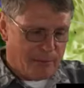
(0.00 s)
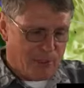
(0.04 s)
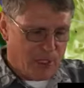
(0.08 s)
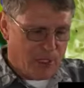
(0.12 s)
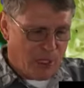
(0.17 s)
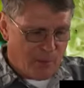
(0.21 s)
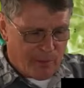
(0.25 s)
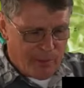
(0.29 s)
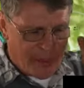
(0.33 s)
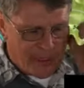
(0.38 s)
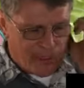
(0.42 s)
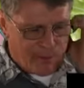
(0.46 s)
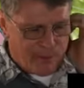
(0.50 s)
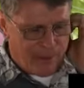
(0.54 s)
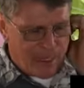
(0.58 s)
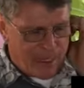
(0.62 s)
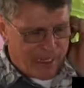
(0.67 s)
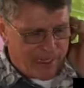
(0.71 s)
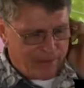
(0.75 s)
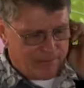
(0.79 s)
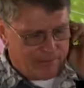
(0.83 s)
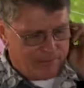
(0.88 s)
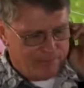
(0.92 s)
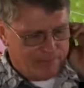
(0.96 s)
tell me about the
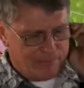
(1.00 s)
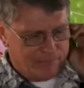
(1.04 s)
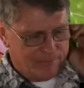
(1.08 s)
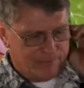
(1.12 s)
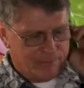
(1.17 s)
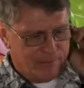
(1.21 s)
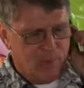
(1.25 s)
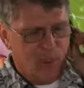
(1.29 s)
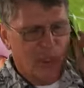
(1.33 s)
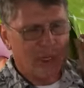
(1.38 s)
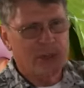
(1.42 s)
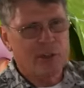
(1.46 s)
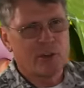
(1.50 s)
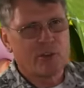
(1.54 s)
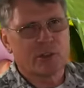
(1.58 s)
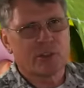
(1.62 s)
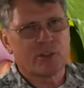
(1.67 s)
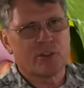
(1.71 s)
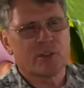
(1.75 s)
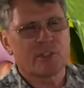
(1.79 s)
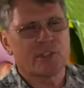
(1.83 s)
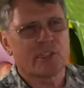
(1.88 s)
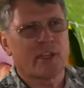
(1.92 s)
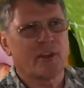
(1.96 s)
mini. Did it do
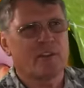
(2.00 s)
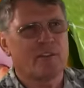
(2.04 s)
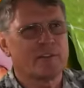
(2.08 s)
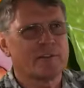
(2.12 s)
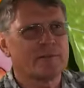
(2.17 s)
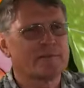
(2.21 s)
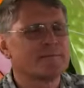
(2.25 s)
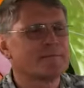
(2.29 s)
it to itself?